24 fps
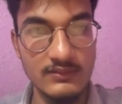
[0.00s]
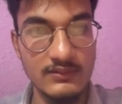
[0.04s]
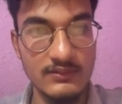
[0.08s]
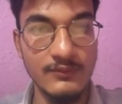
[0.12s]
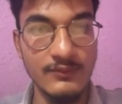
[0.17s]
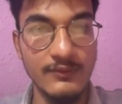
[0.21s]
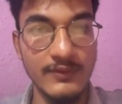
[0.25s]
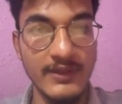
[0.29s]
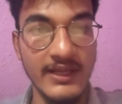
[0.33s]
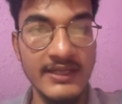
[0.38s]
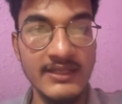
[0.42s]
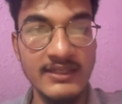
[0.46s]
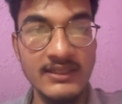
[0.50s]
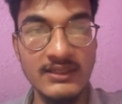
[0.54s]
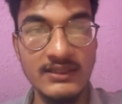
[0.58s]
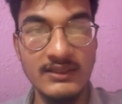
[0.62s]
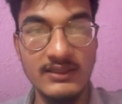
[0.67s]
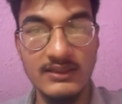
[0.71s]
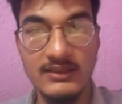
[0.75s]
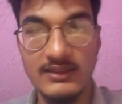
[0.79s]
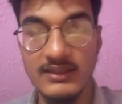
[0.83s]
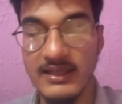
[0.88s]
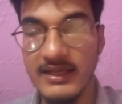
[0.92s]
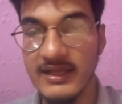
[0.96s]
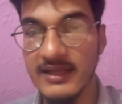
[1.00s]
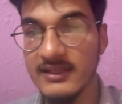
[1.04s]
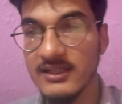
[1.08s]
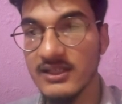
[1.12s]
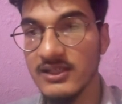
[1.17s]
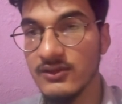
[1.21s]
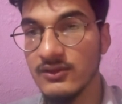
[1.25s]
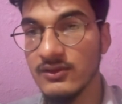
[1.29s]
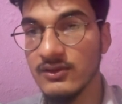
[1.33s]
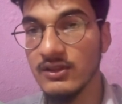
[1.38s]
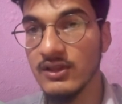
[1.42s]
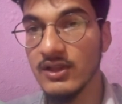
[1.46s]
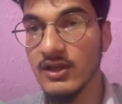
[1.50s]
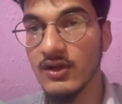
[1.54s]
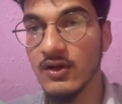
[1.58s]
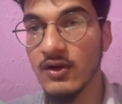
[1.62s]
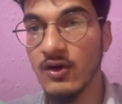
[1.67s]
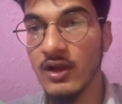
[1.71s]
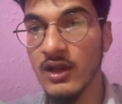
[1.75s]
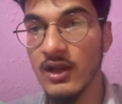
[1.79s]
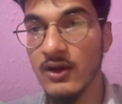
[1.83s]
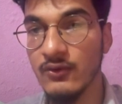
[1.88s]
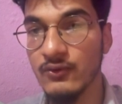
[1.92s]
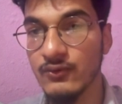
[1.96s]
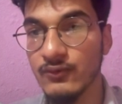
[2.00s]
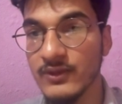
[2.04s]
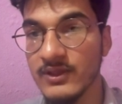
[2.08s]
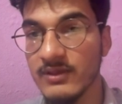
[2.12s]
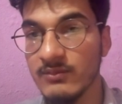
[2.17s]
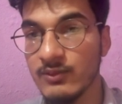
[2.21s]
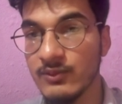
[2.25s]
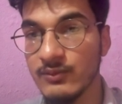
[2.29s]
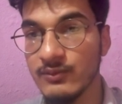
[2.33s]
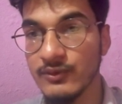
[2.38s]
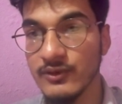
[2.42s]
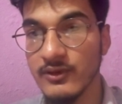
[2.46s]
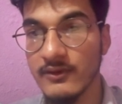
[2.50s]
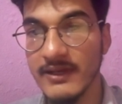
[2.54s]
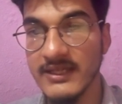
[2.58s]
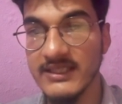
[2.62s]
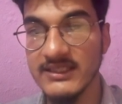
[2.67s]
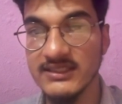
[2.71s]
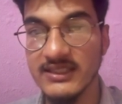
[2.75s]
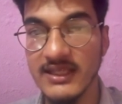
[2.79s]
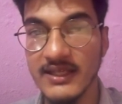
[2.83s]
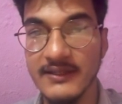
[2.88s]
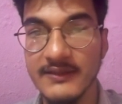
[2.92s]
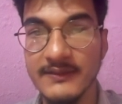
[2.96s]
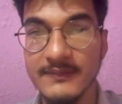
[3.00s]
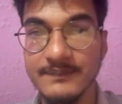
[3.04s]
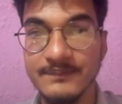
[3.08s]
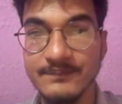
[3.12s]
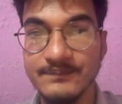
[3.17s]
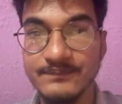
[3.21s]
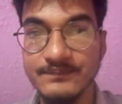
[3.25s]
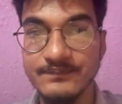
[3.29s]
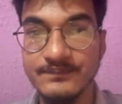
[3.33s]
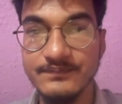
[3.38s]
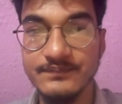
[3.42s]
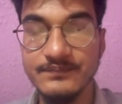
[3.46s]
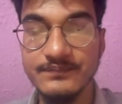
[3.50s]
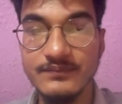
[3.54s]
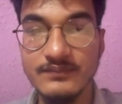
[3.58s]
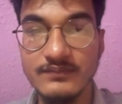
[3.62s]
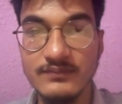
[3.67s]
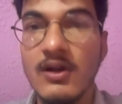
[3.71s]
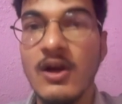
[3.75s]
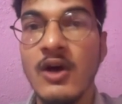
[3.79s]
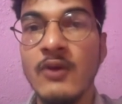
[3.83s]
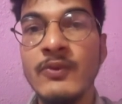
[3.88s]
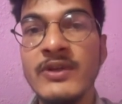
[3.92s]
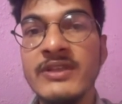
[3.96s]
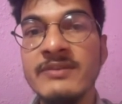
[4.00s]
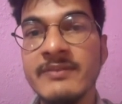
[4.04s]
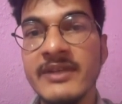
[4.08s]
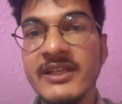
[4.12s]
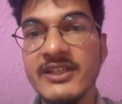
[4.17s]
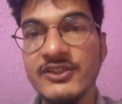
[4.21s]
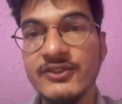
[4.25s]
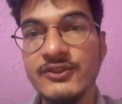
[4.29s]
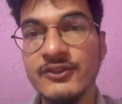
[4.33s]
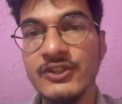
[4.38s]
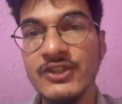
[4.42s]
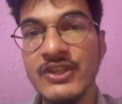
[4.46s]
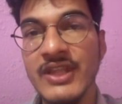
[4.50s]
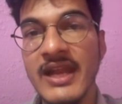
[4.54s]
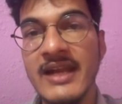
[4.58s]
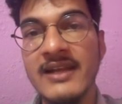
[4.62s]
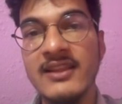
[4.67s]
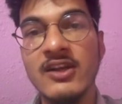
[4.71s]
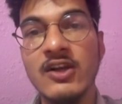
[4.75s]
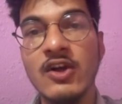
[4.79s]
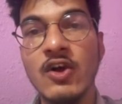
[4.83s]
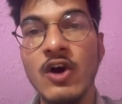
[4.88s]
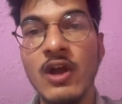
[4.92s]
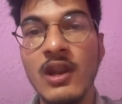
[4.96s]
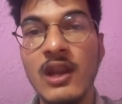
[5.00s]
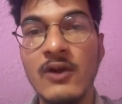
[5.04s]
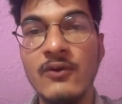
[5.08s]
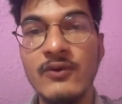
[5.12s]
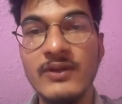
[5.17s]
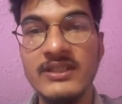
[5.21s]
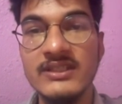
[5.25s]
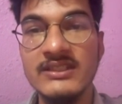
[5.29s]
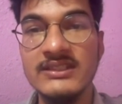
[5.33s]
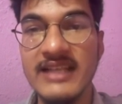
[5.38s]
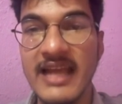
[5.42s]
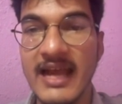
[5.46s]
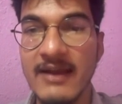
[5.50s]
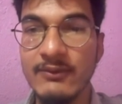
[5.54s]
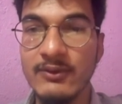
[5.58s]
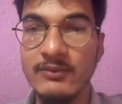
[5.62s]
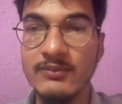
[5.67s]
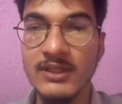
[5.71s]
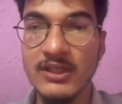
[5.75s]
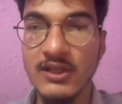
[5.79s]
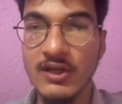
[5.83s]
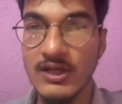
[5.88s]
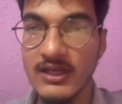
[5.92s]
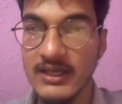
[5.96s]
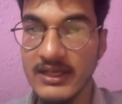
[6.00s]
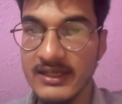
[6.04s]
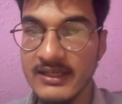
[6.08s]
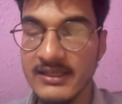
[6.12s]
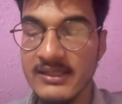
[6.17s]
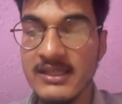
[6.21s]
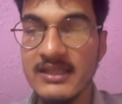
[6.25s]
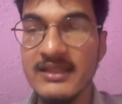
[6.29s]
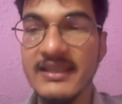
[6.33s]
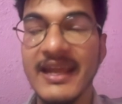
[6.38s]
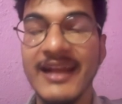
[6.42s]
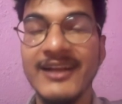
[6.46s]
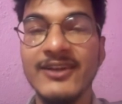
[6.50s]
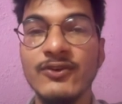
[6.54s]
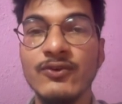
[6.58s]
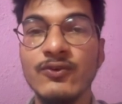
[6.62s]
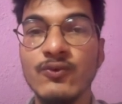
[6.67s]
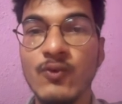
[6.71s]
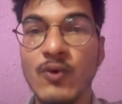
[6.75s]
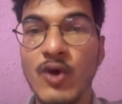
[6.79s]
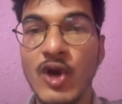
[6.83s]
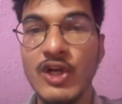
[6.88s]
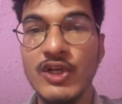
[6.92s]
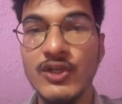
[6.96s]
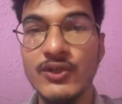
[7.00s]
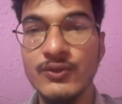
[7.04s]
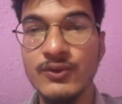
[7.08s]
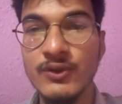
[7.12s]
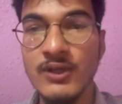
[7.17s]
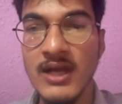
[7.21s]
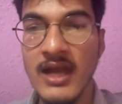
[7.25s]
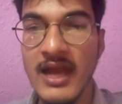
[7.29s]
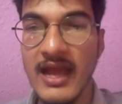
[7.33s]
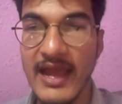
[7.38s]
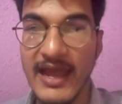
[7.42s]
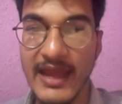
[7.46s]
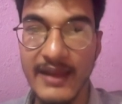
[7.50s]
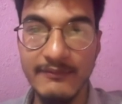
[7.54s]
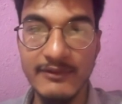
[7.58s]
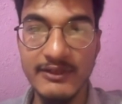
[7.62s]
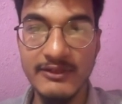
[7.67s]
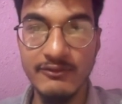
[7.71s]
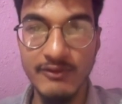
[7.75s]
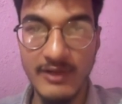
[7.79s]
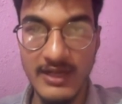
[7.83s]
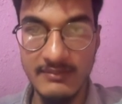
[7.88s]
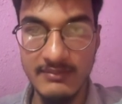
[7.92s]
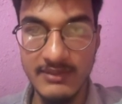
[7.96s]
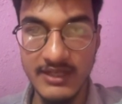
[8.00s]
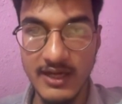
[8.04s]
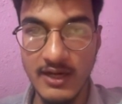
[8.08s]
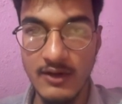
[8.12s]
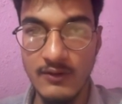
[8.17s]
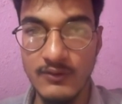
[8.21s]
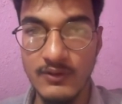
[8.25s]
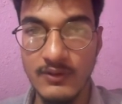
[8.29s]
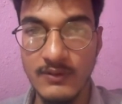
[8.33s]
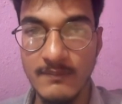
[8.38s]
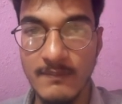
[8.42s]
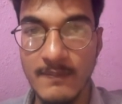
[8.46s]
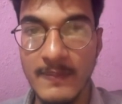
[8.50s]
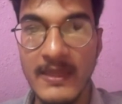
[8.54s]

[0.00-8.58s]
Right? And it the callout will move to the right side. Always make sure that the callout is above the content that you want to have it wrapped around.